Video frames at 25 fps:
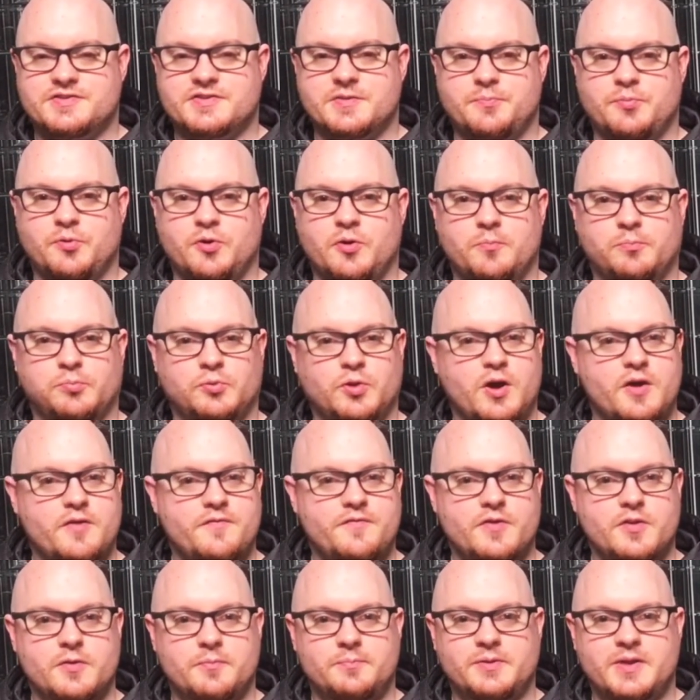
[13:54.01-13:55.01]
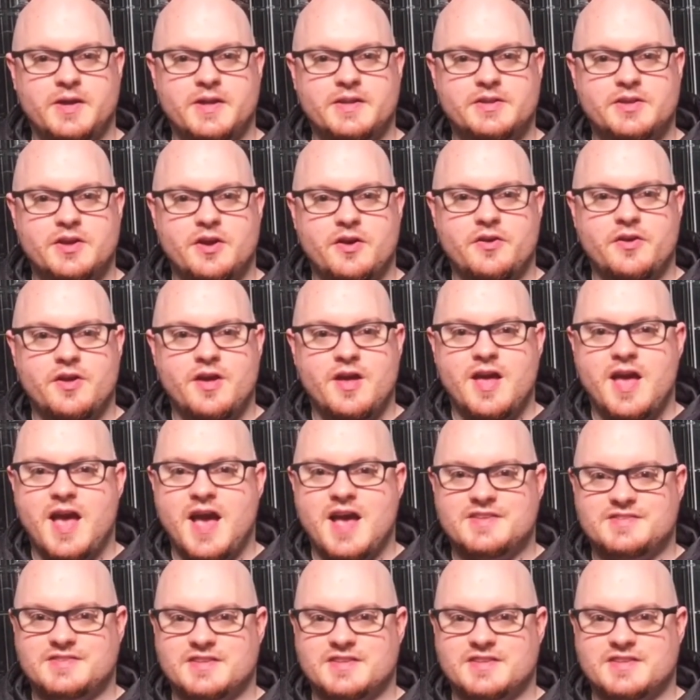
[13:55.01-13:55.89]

to support Blog for the Blood God